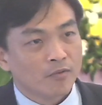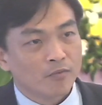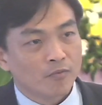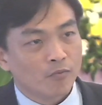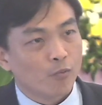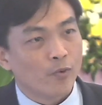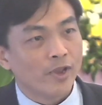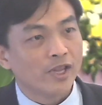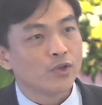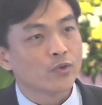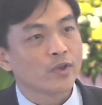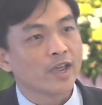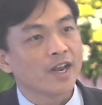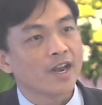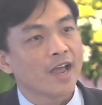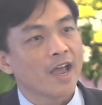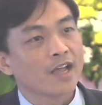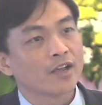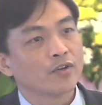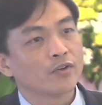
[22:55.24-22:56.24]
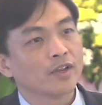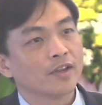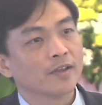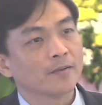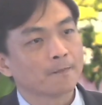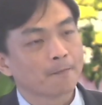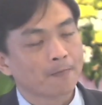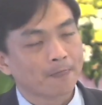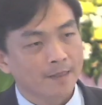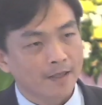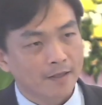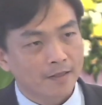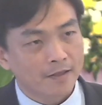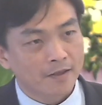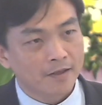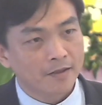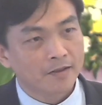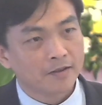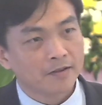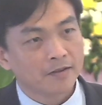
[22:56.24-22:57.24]
when you get angry,
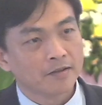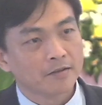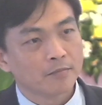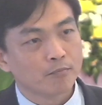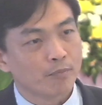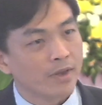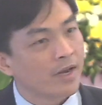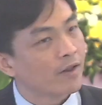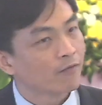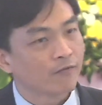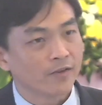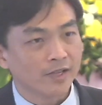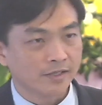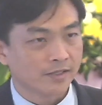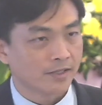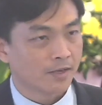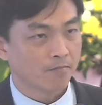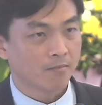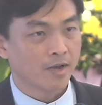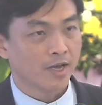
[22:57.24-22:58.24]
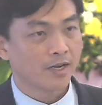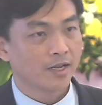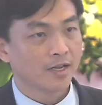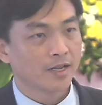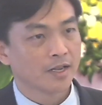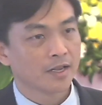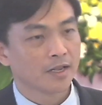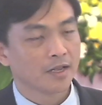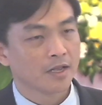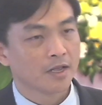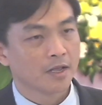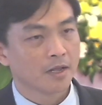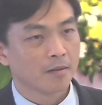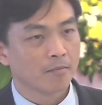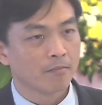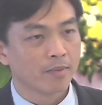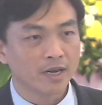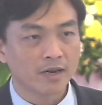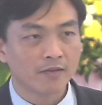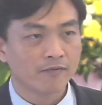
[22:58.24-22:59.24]
benefit somebody,
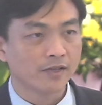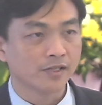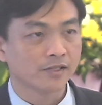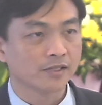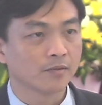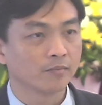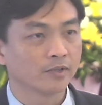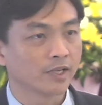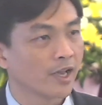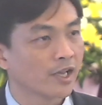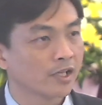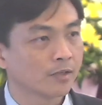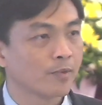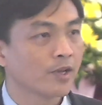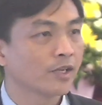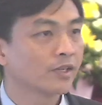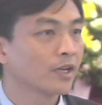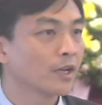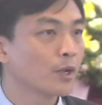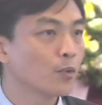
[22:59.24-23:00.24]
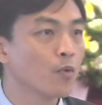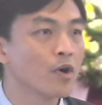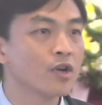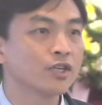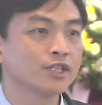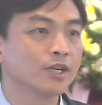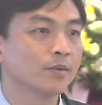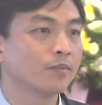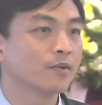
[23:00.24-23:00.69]
benefit something, especially worship